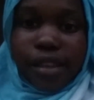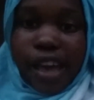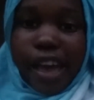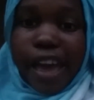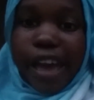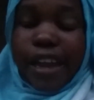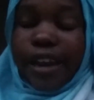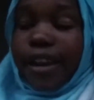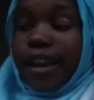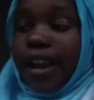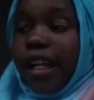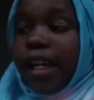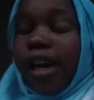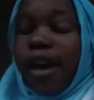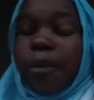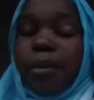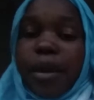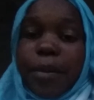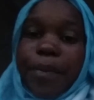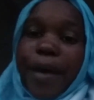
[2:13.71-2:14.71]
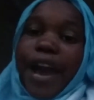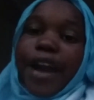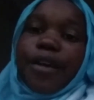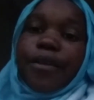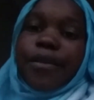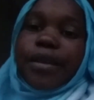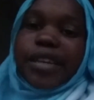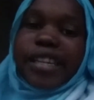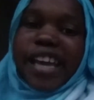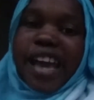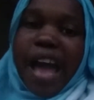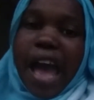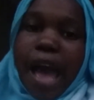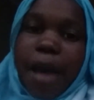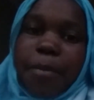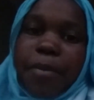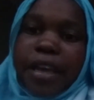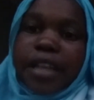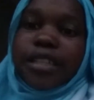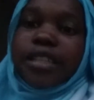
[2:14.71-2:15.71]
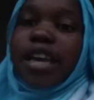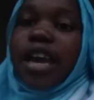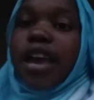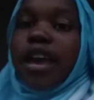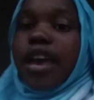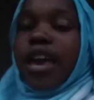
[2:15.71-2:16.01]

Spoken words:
And I'll be back when that happens.